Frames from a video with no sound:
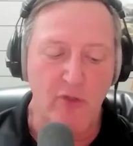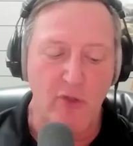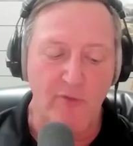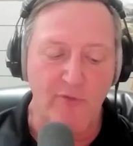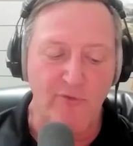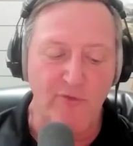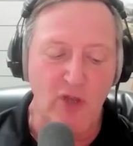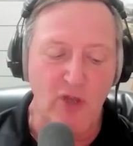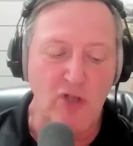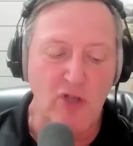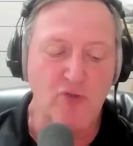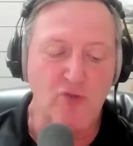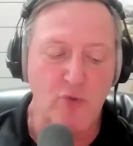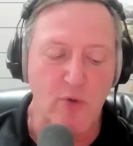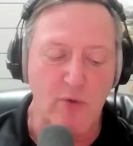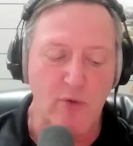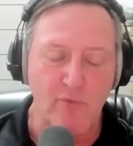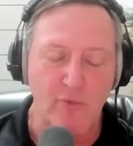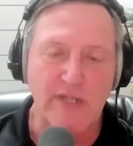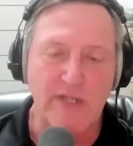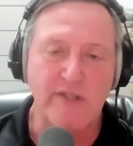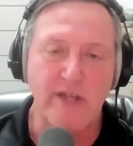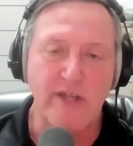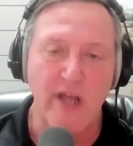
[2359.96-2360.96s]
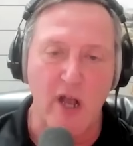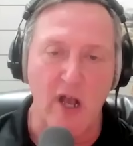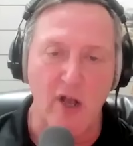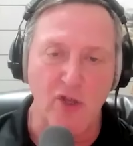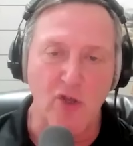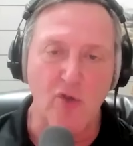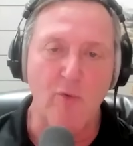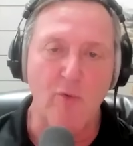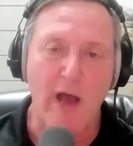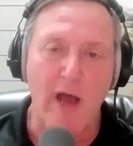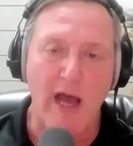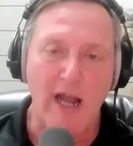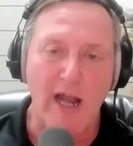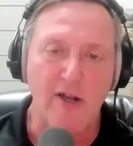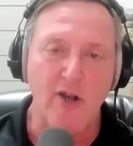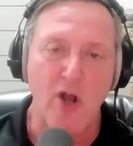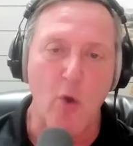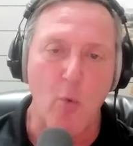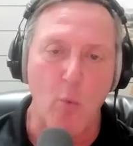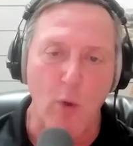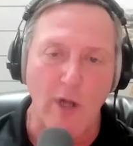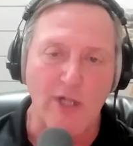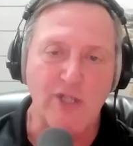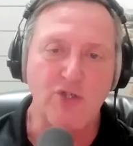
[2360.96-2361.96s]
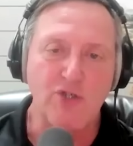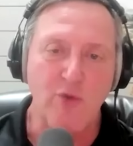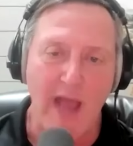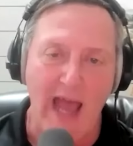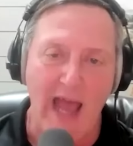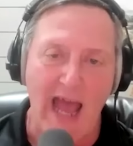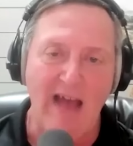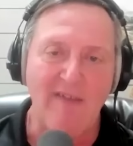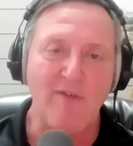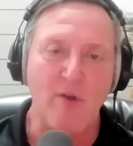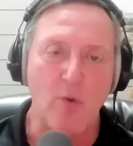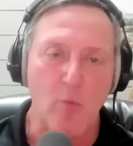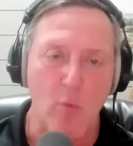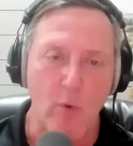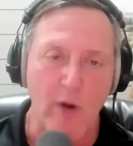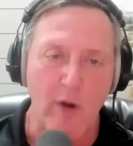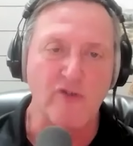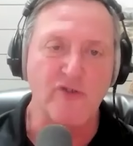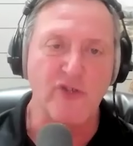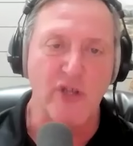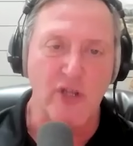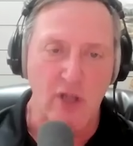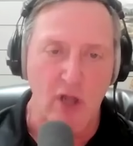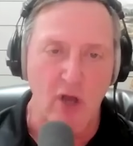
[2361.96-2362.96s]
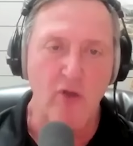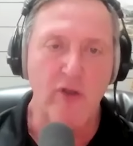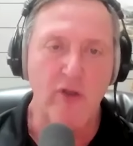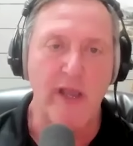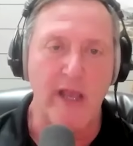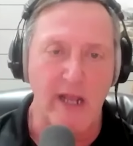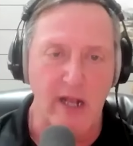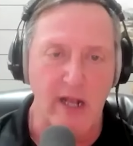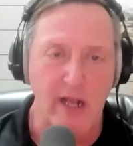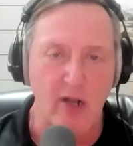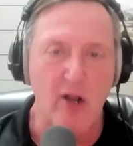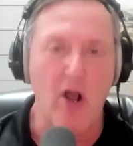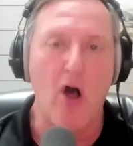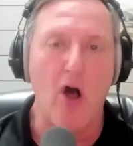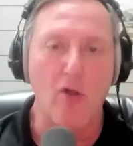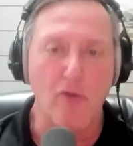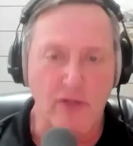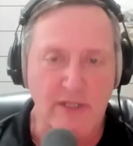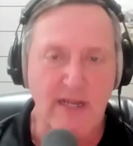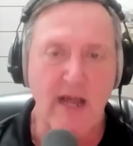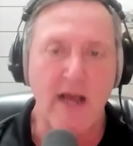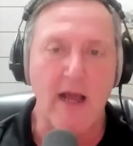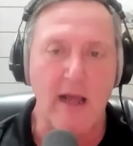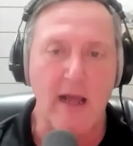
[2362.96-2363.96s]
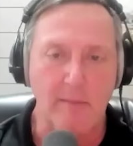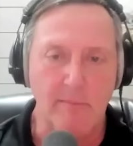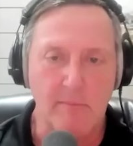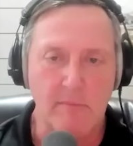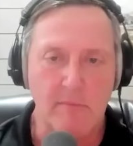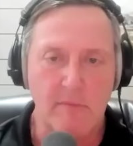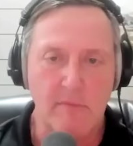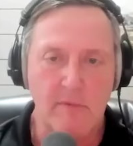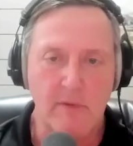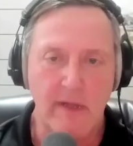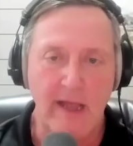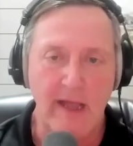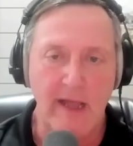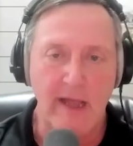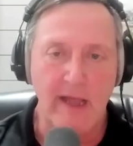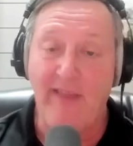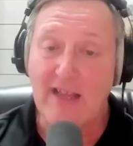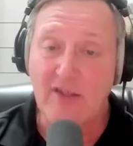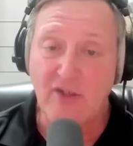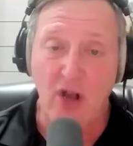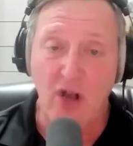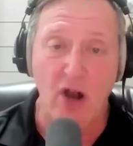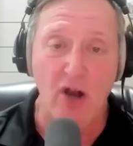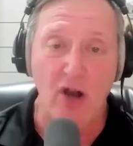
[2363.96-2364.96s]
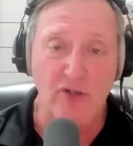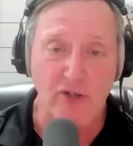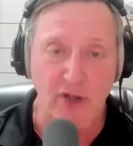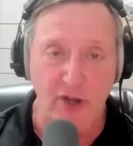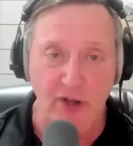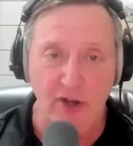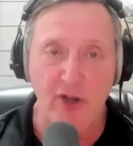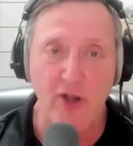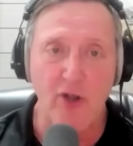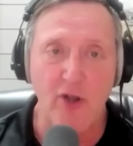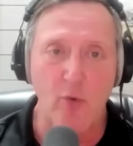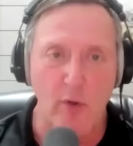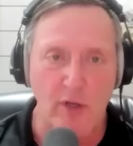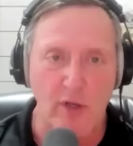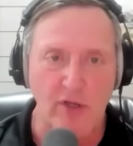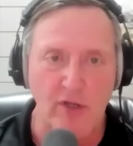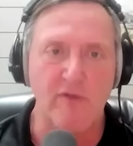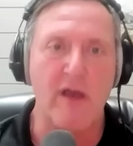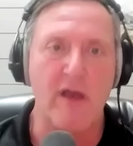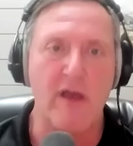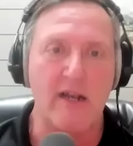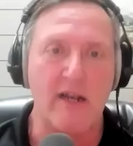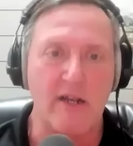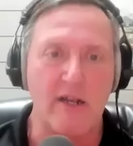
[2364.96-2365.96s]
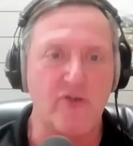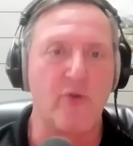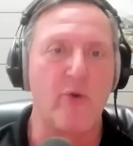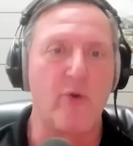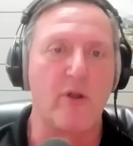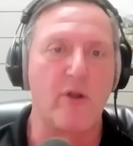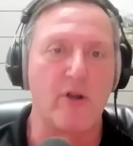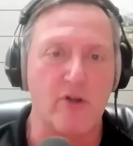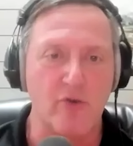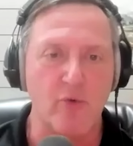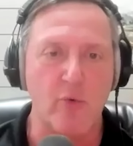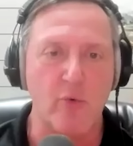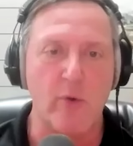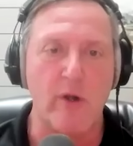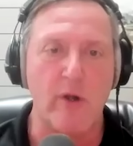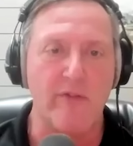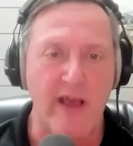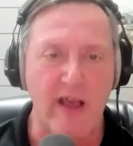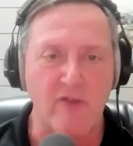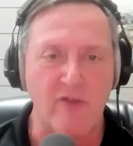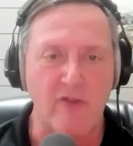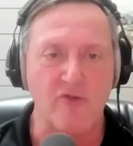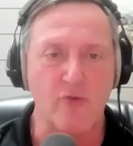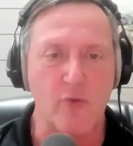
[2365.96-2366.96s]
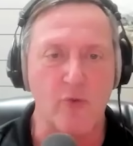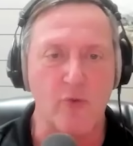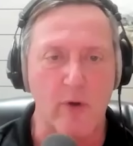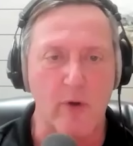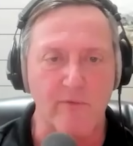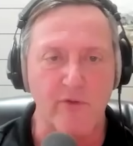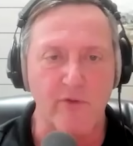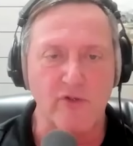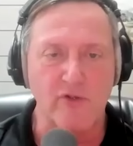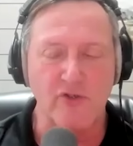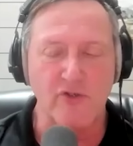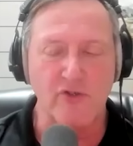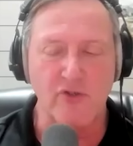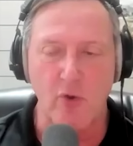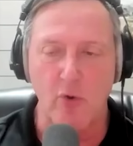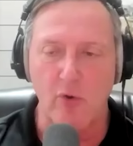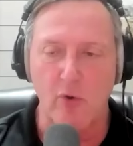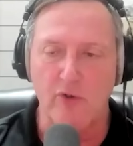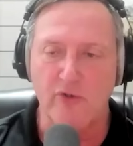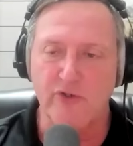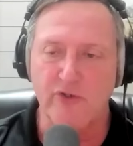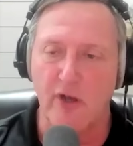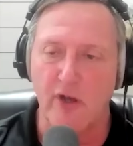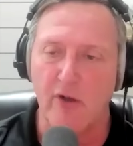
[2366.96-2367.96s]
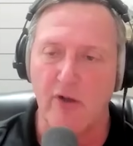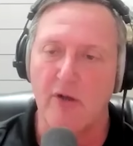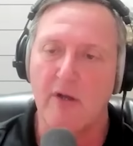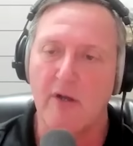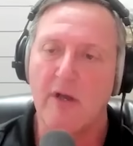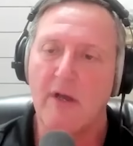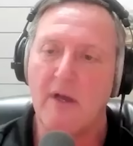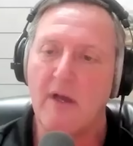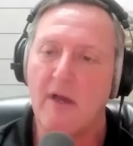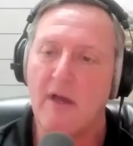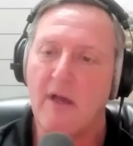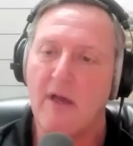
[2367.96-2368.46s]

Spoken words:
the future of retail, you got to know what you have and where's it located all the time. And that's hard to do when you got a 220,000 square foot store. So